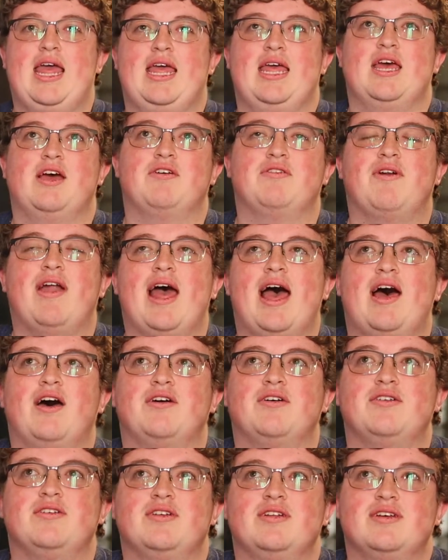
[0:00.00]

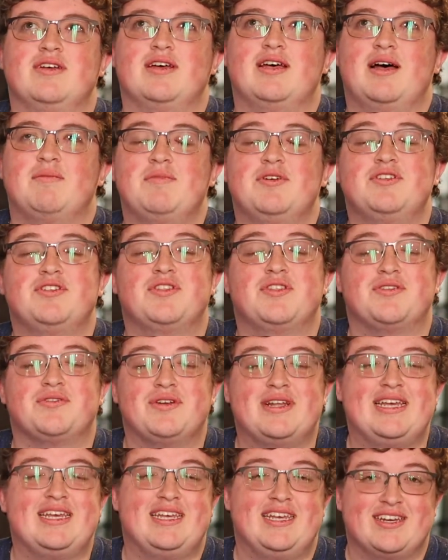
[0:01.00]
around almost
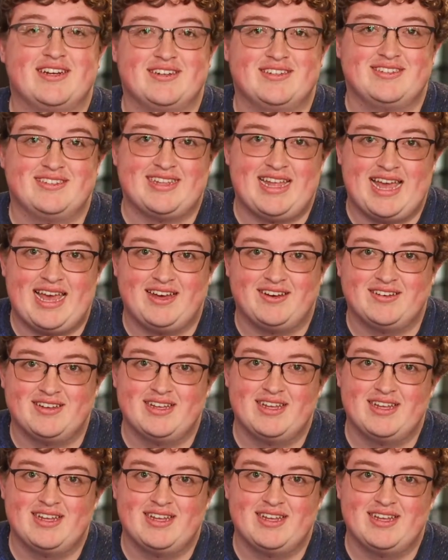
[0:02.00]
3 years now,